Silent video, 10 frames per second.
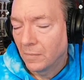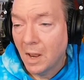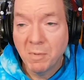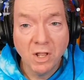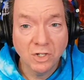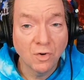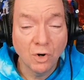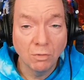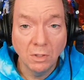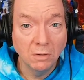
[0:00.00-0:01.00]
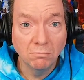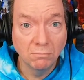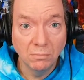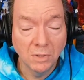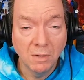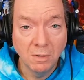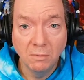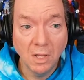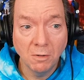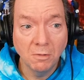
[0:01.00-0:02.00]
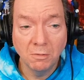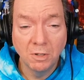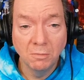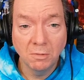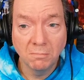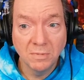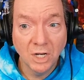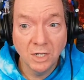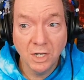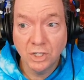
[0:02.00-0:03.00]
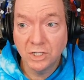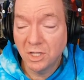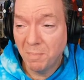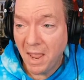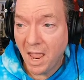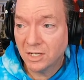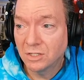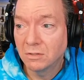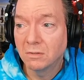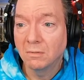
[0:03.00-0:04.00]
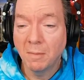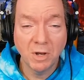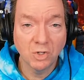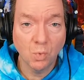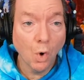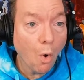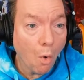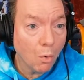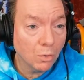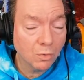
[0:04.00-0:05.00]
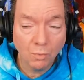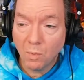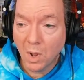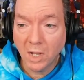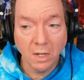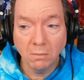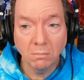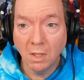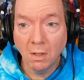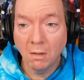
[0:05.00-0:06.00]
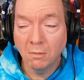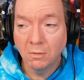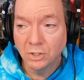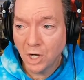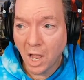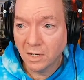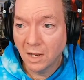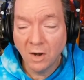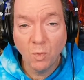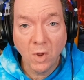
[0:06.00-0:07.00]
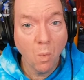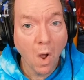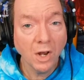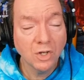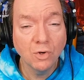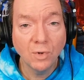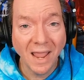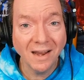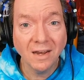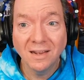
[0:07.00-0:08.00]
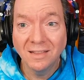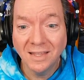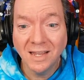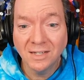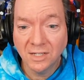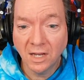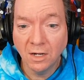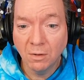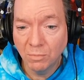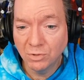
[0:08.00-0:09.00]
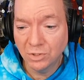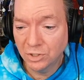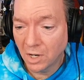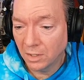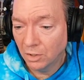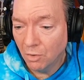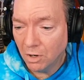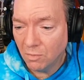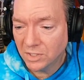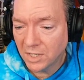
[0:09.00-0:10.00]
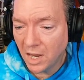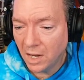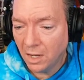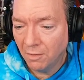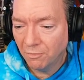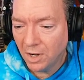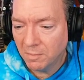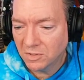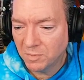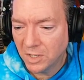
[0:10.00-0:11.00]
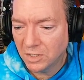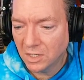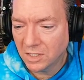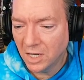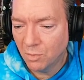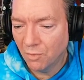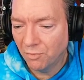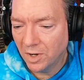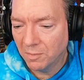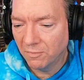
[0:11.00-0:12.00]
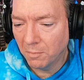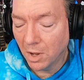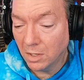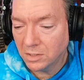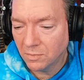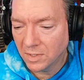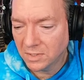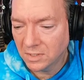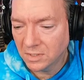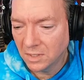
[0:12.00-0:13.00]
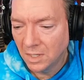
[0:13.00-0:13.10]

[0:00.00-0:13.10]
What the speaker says: And because of her lung conditions in the past, and because we're old, we want to get the shot. And we want to get the second booster shot. Gordon was saying freedom of speech doesn't equal freedom from consequences.